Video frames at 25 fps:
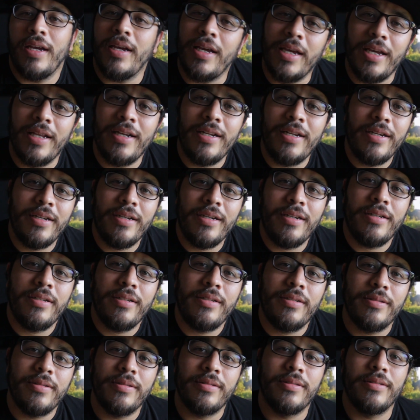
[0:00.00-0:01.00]
And uh,
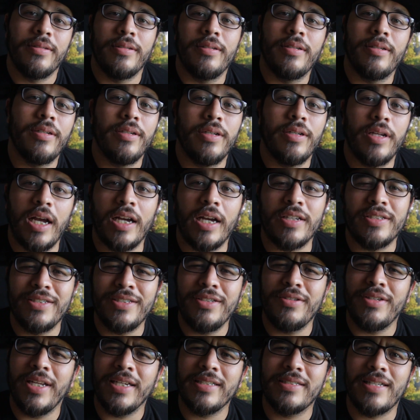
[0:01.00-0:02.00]
I'll see
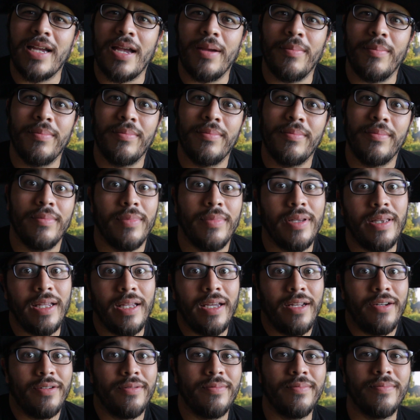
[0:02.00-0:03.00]
you next time.
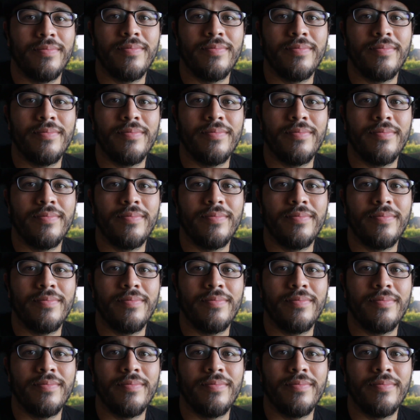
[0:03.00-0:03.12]
Later.